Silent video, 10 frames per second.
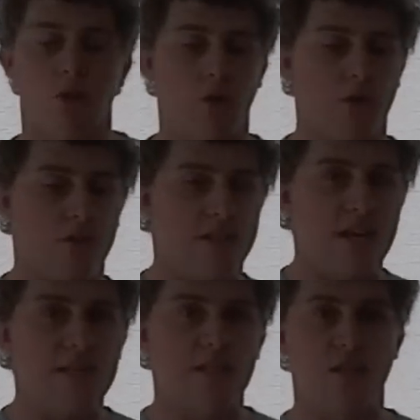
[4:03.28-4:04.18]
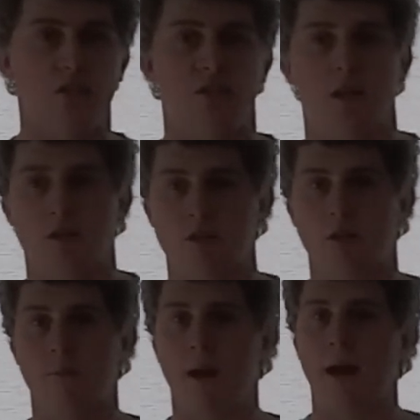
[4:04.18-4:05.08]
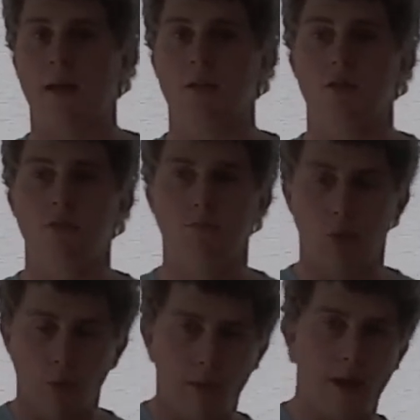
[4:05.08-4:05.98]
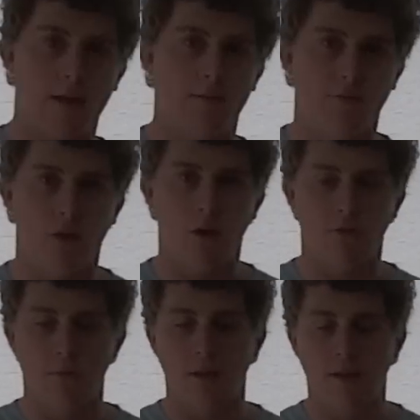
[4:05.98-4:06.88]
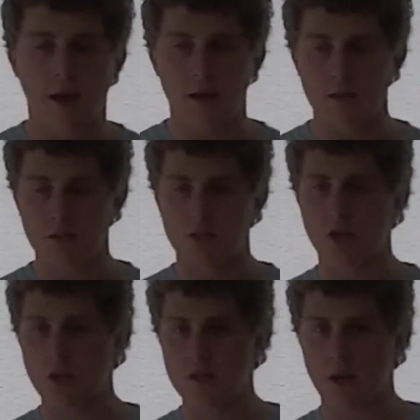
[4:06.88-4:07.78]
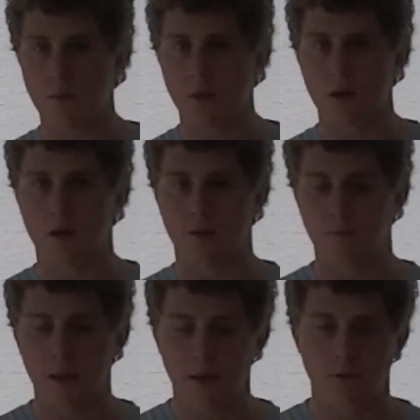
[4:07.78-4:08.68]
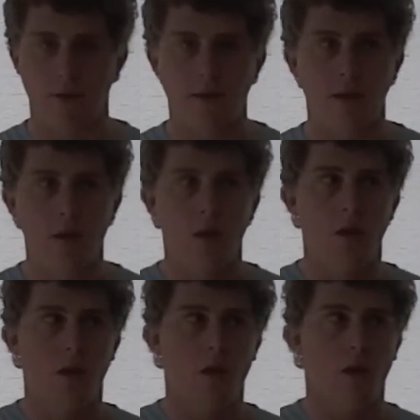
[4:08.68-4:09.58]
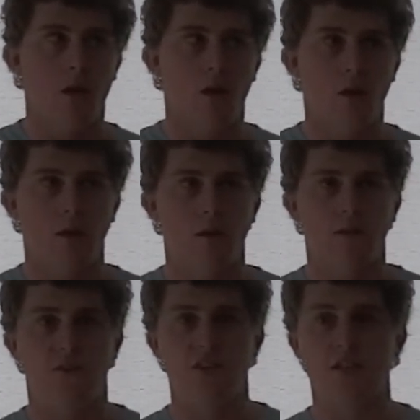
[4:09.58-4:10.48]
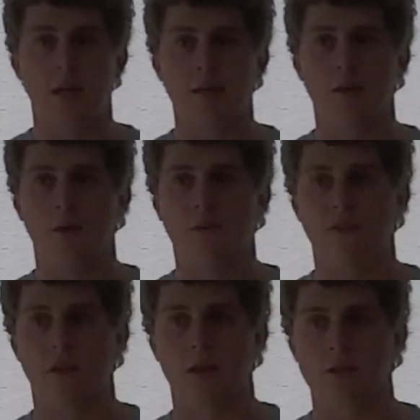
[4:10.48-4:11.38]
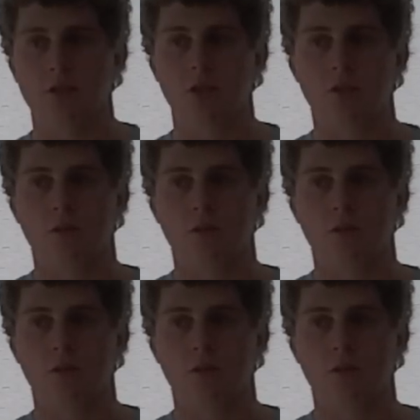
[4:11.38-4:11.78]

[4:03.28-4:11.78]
you go to your desk and you start using your Mac, and you pull that file from the cloud and start working on it. Bang, right there. You finish that, you go out for lunch,